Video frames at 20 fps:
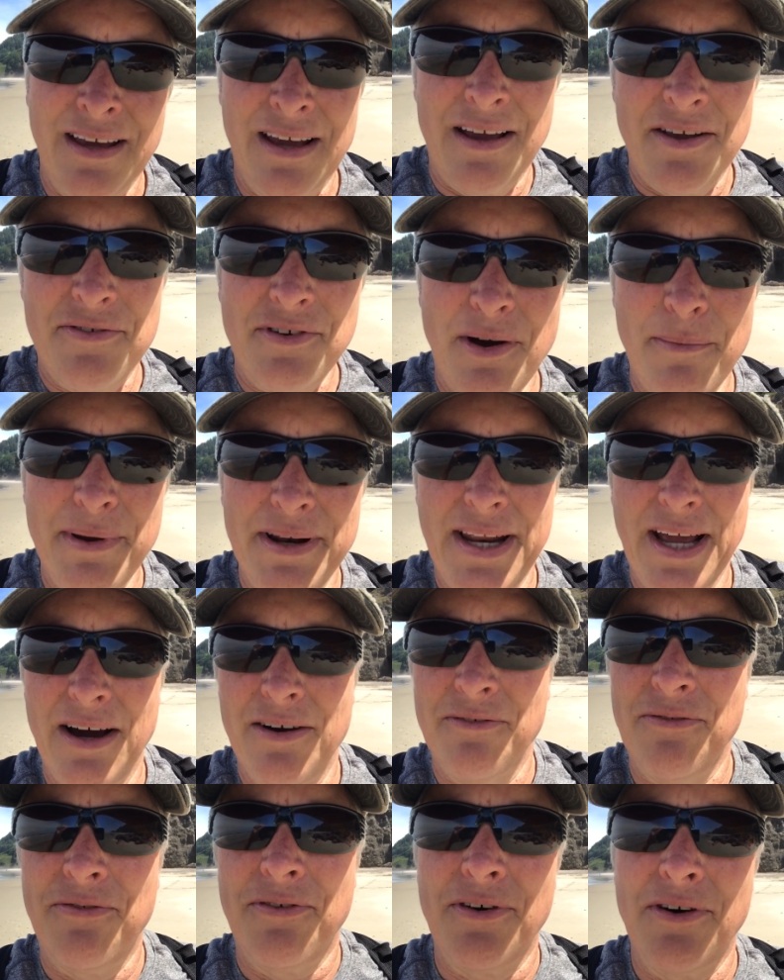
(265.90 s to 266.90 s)
because I'll be
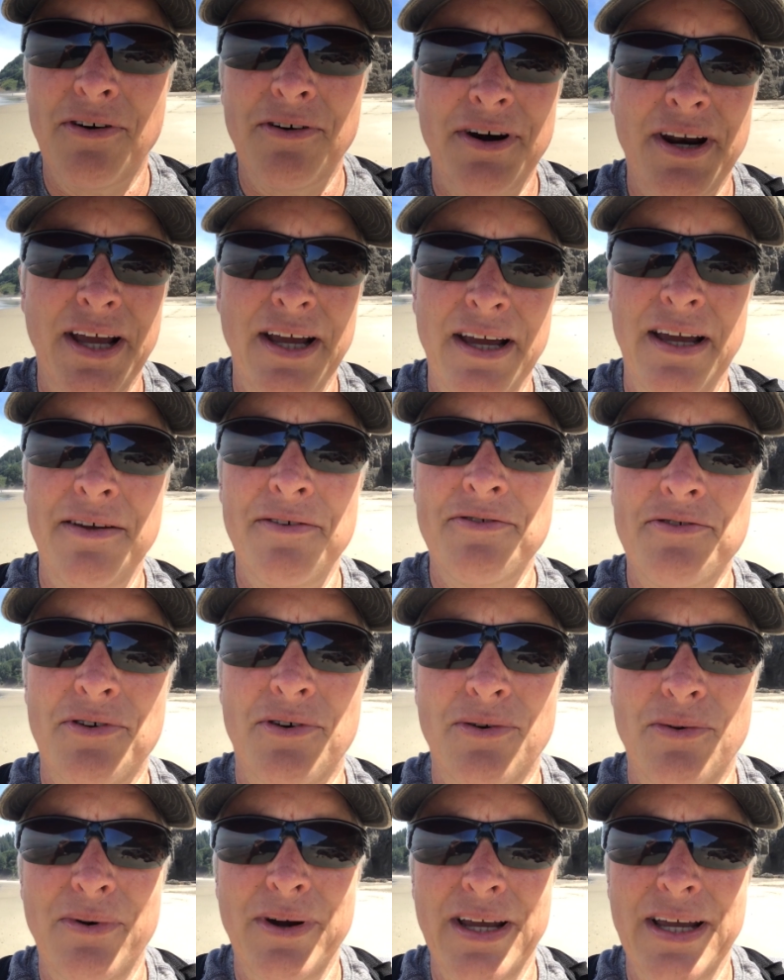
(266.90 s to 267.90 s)
down for days
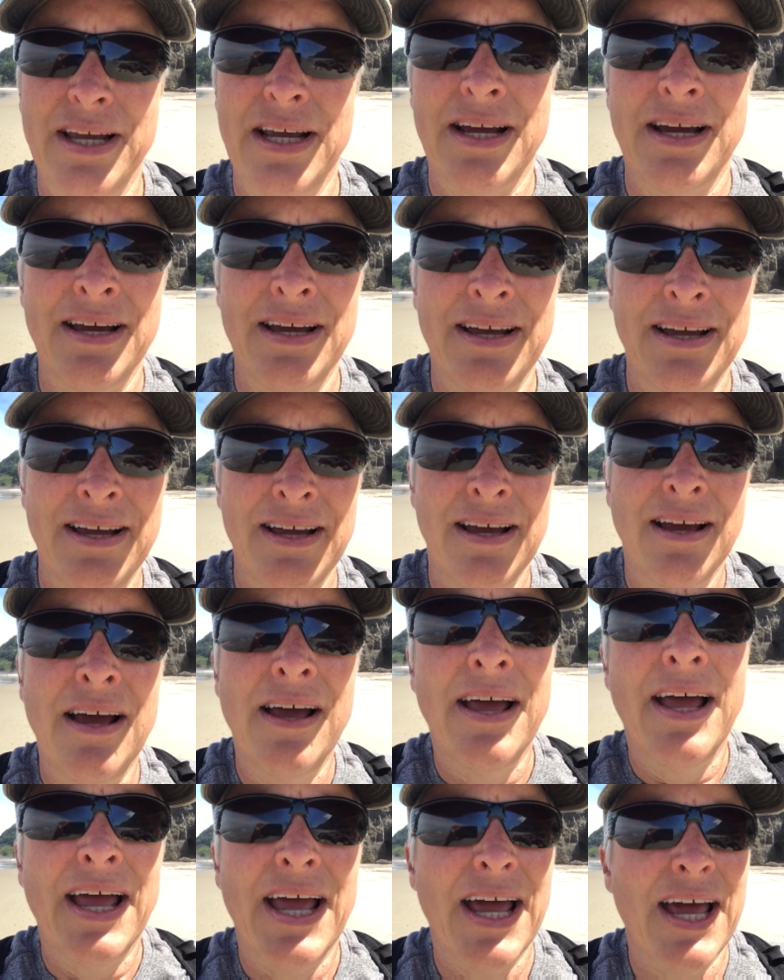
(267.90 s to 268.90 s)
or a week.
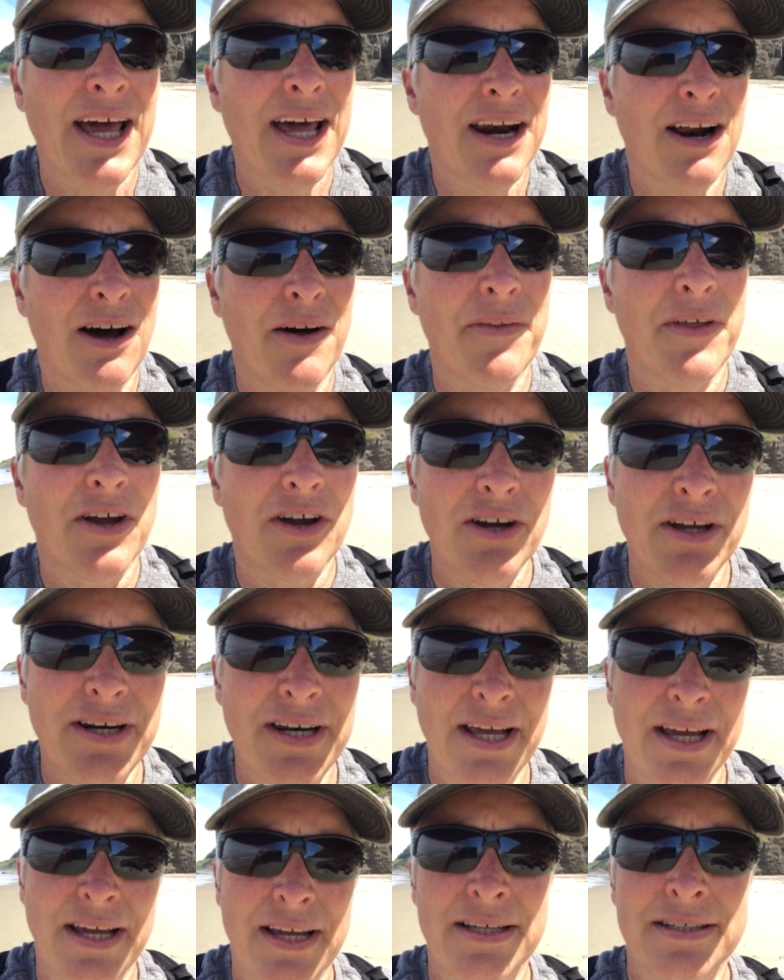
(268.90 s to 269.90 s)
And on the
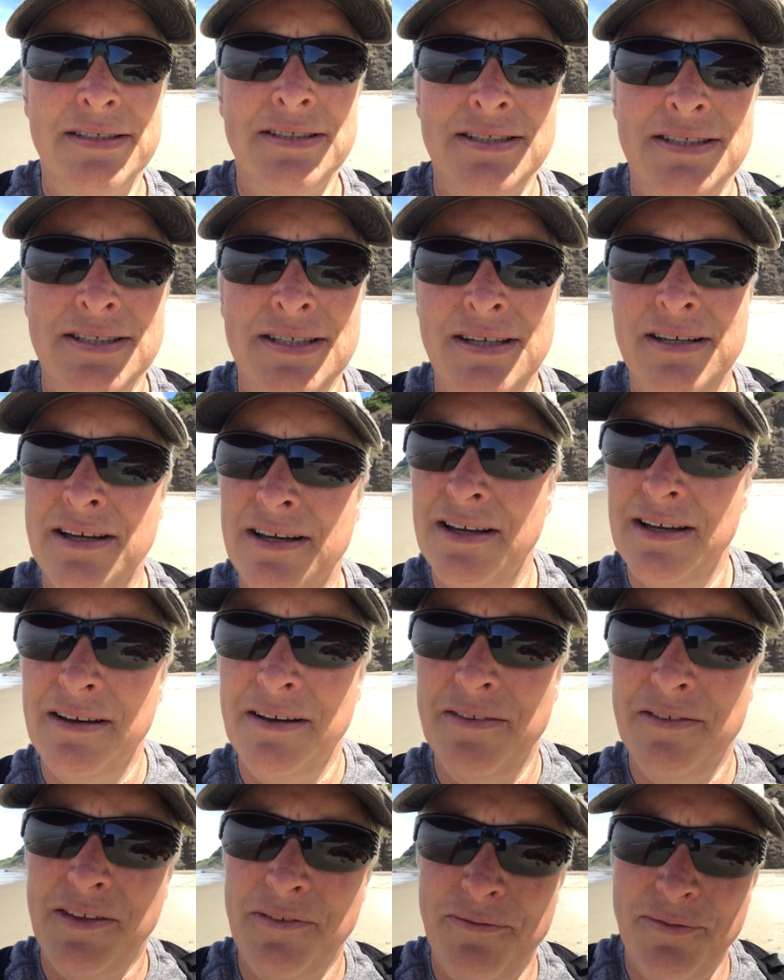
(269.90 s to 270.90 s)
good days,
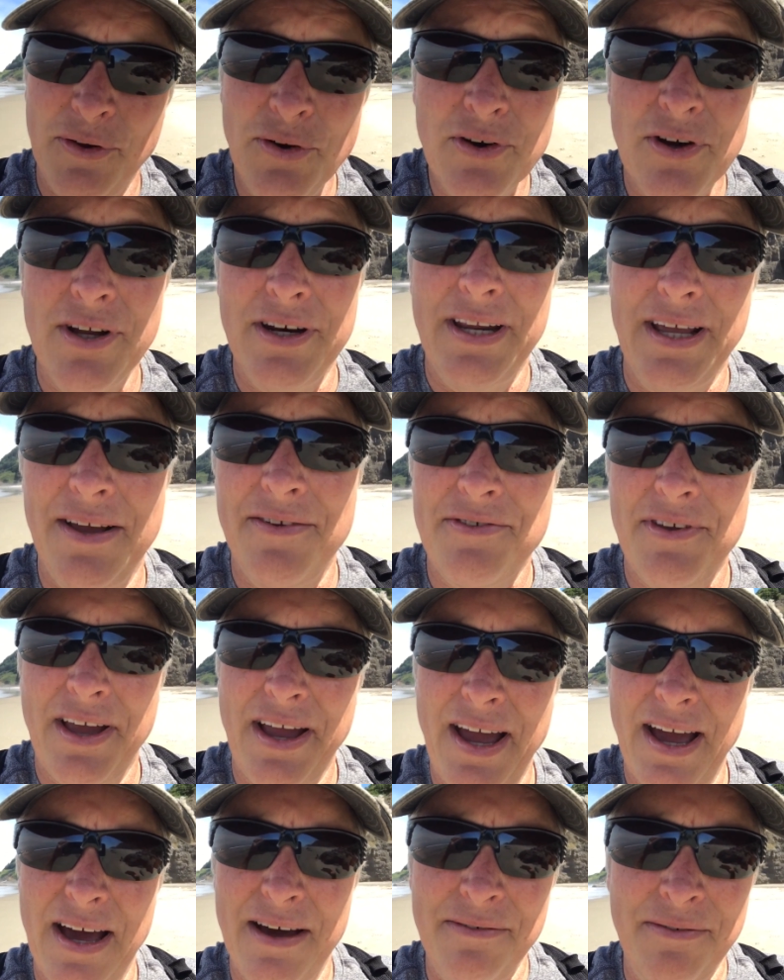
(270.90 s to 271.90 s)
the few good days I
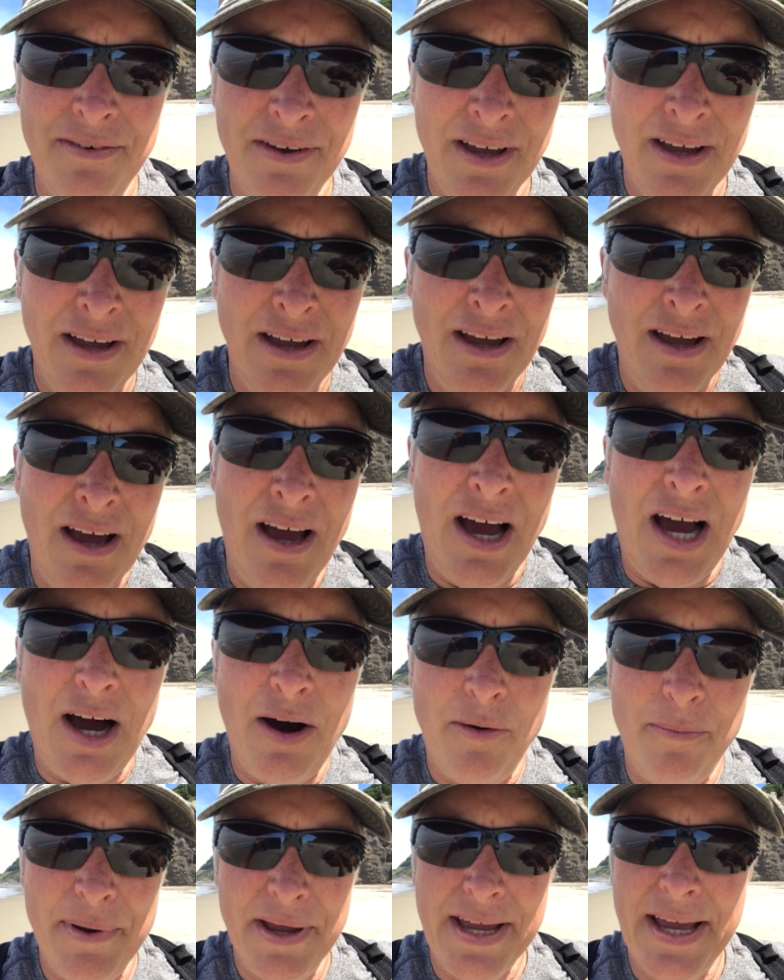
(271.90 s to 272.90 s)
have,
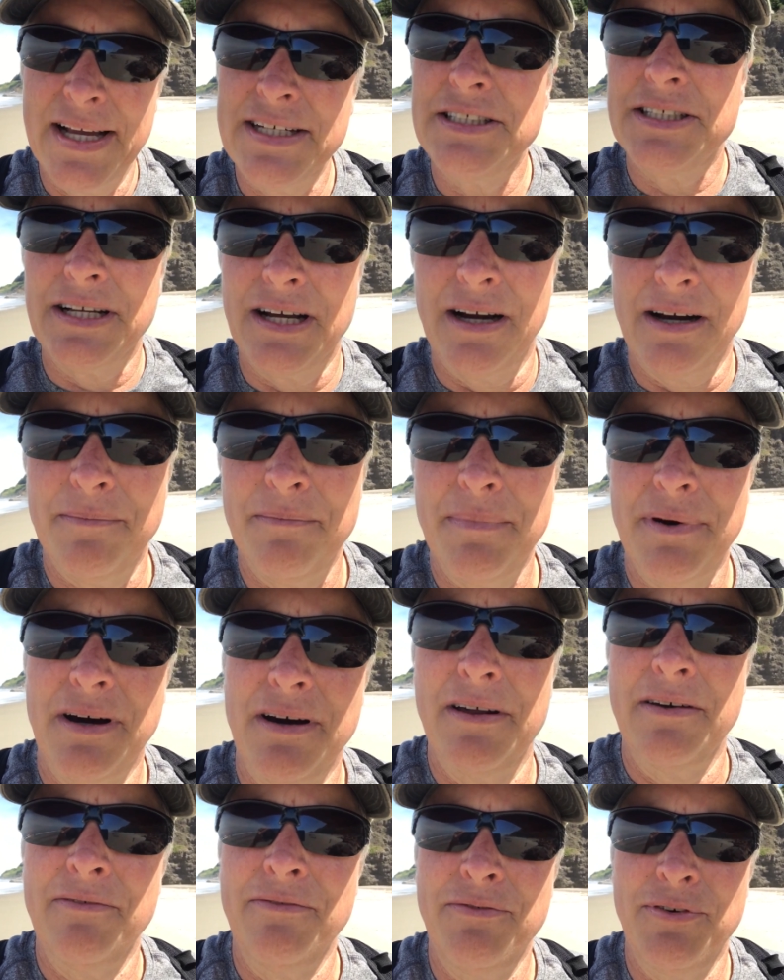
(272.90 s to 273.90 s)
I'll be catching up
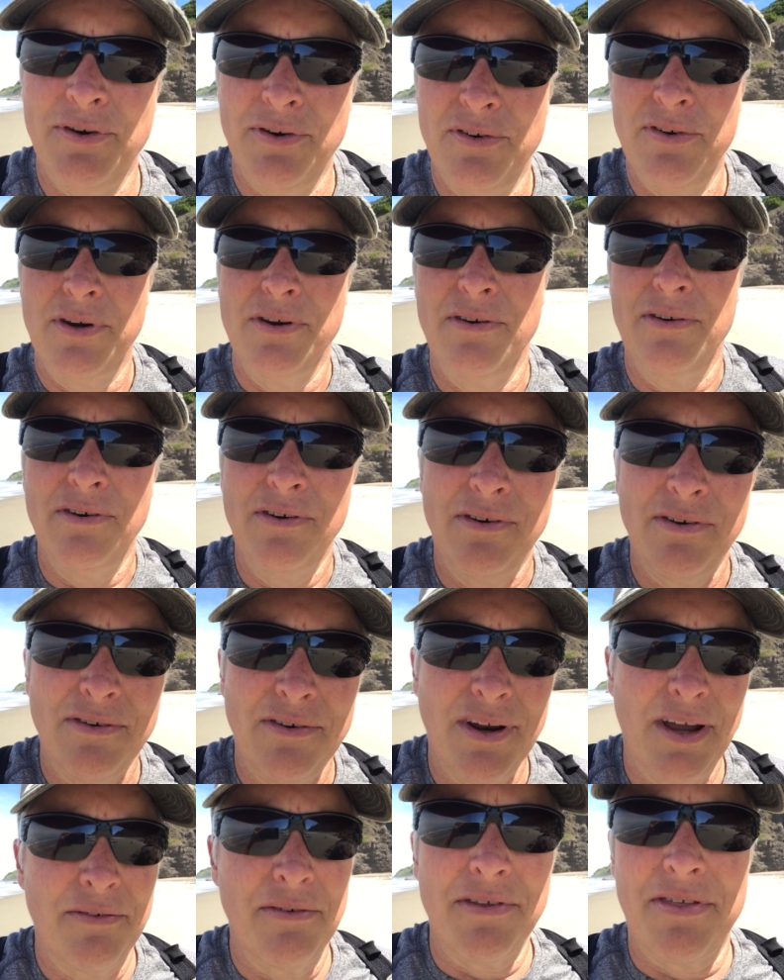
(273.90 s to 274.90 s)
on food and
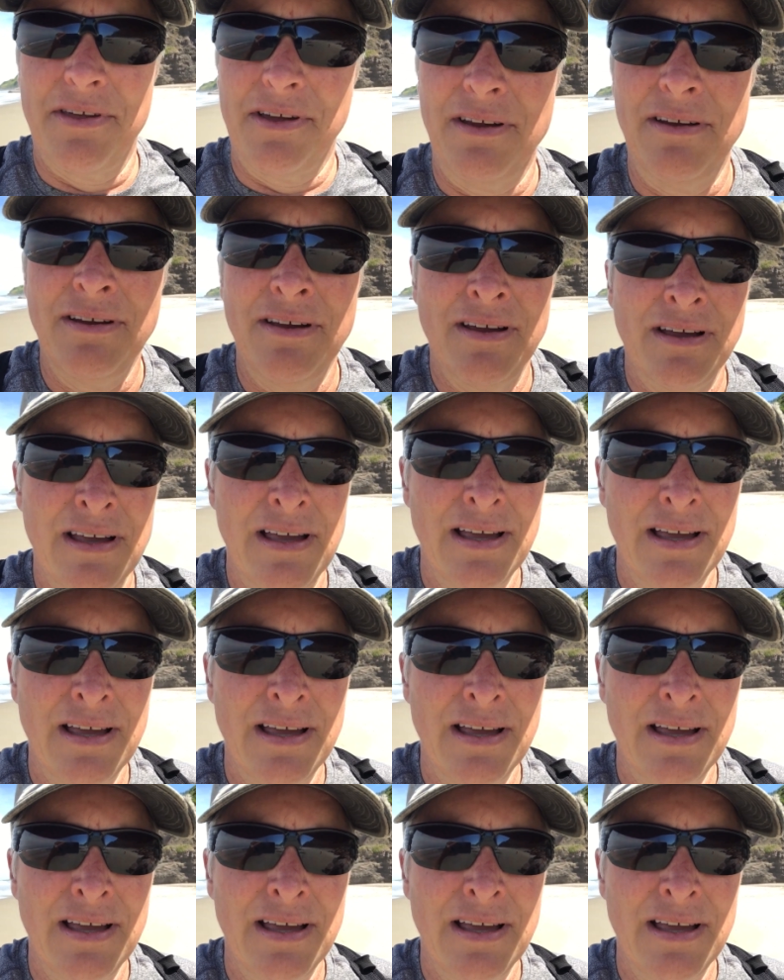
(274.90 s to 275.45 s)
everything.